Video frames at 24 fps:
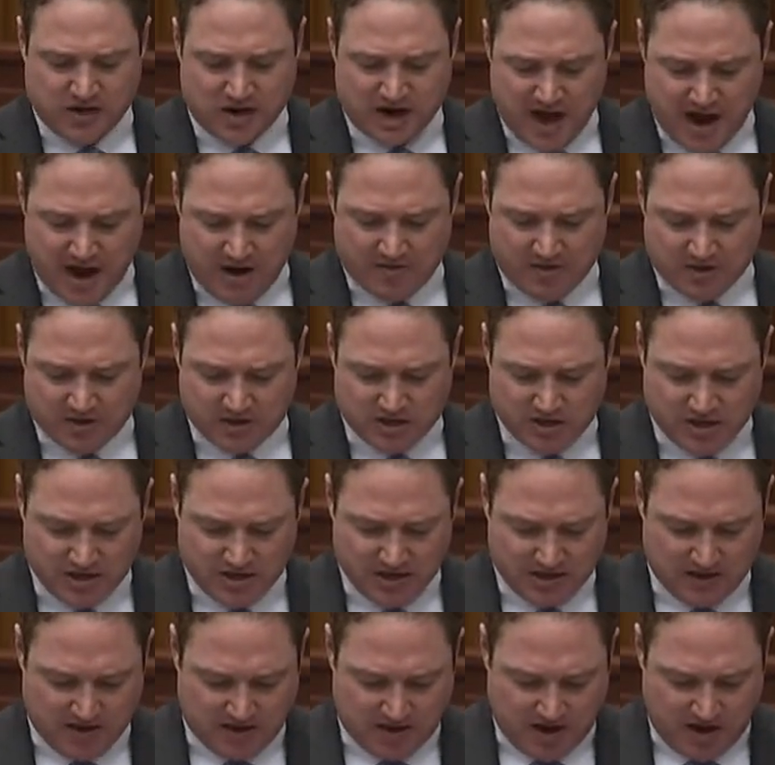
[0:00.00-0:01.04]
on average
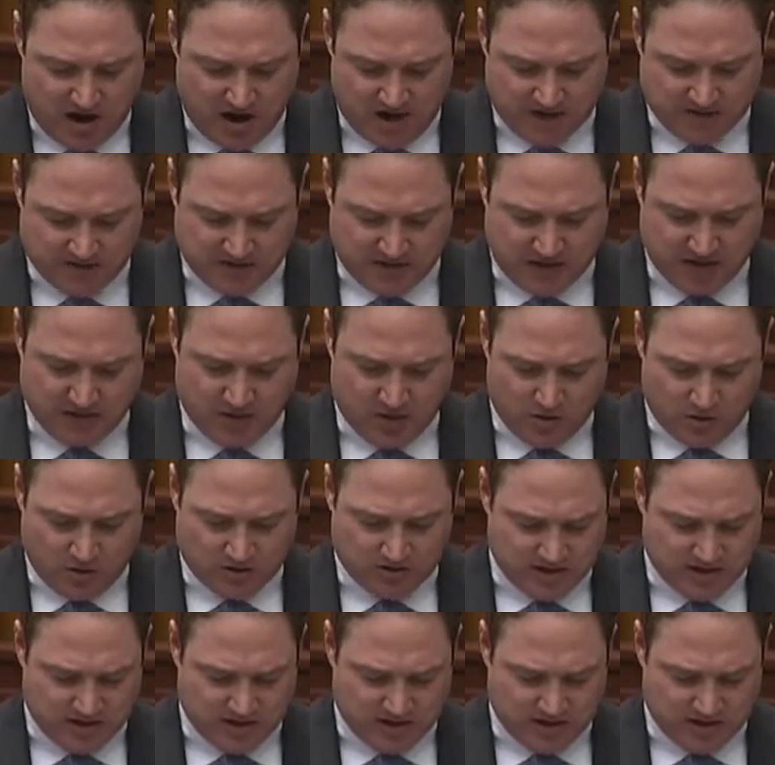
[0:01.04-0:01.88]
that it costs local